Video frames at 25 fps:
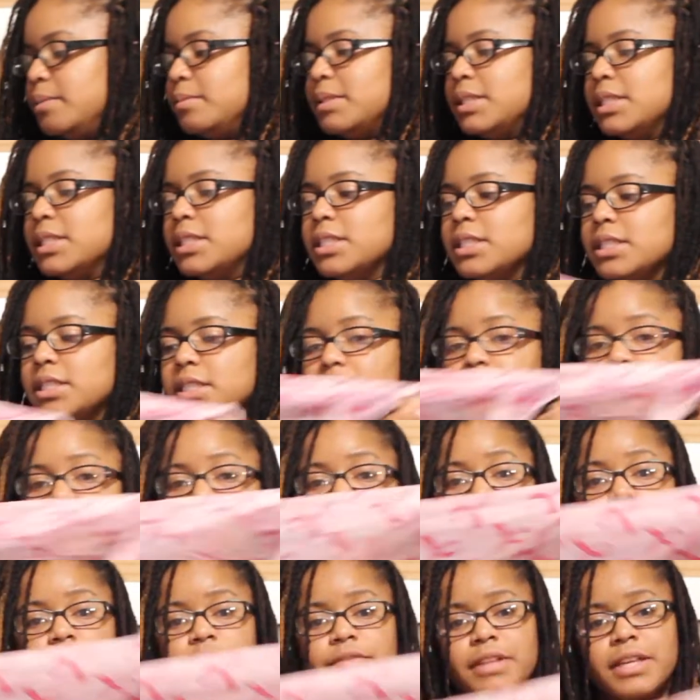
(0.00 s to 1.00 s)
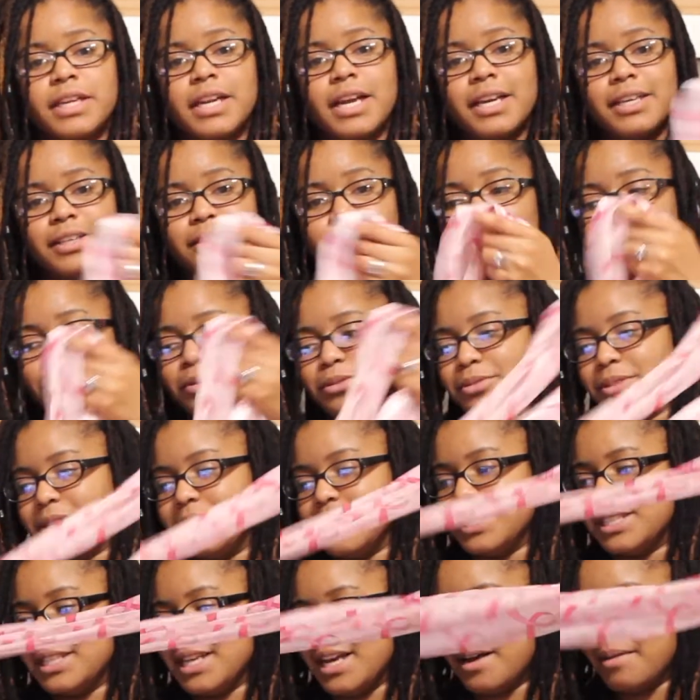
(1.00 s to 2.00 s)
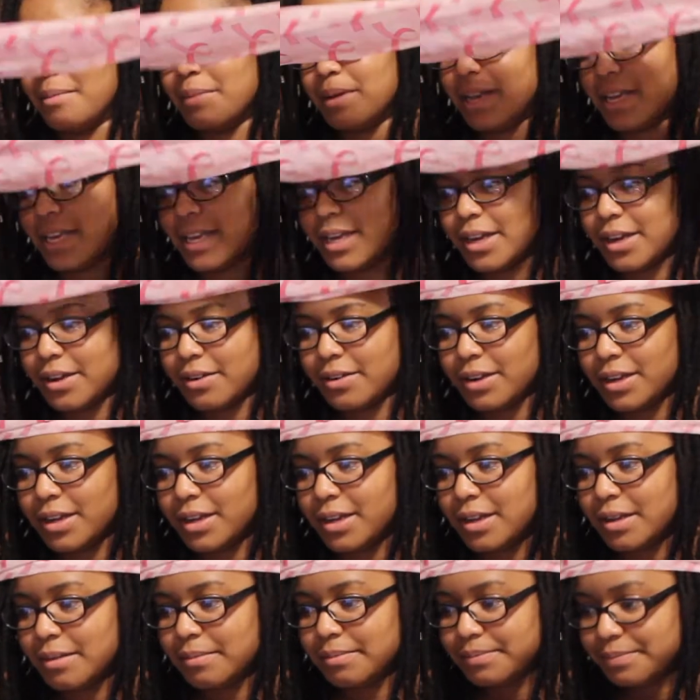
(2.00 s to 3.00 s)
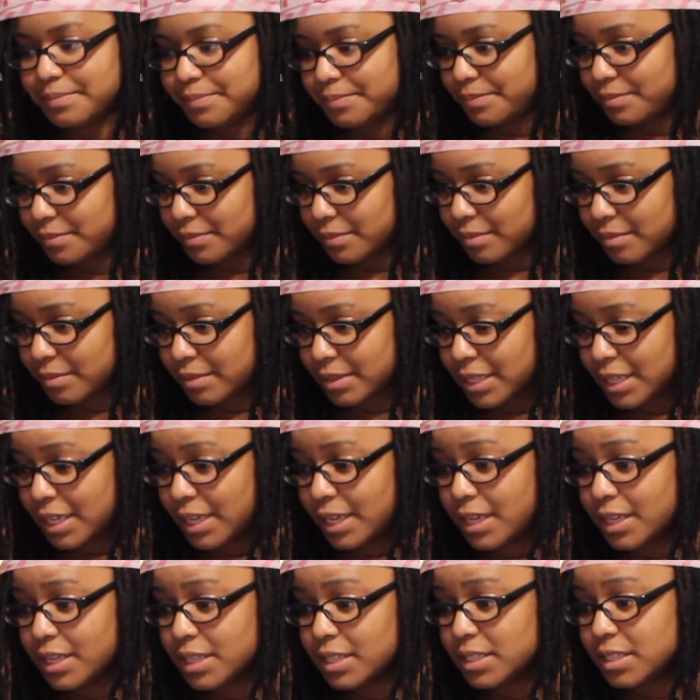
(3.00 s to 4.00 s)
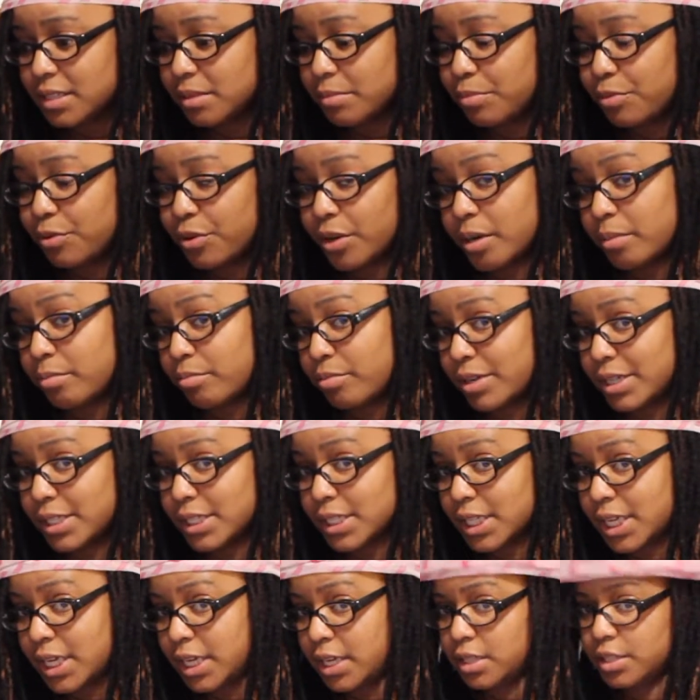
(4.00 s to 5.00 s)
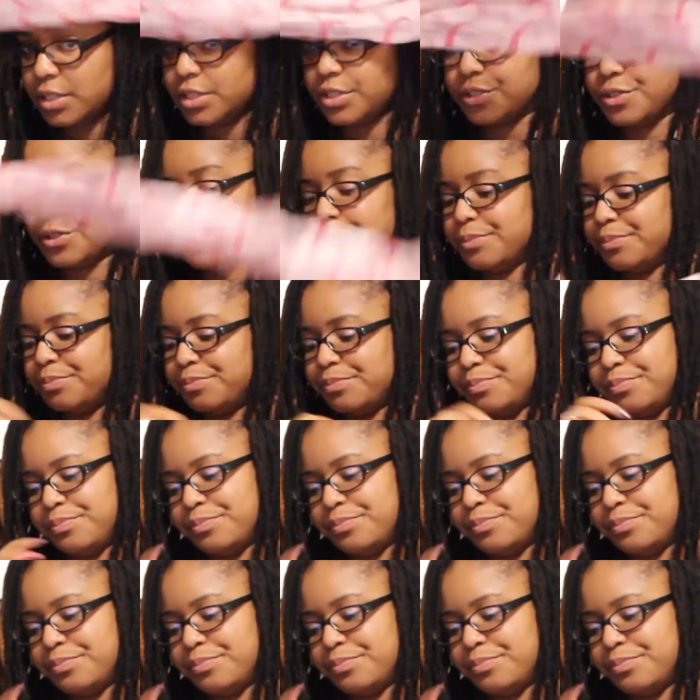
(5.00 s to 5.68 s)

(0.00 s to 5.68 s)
This is the scarf that I use to tie my hair up, supporting breast cancer.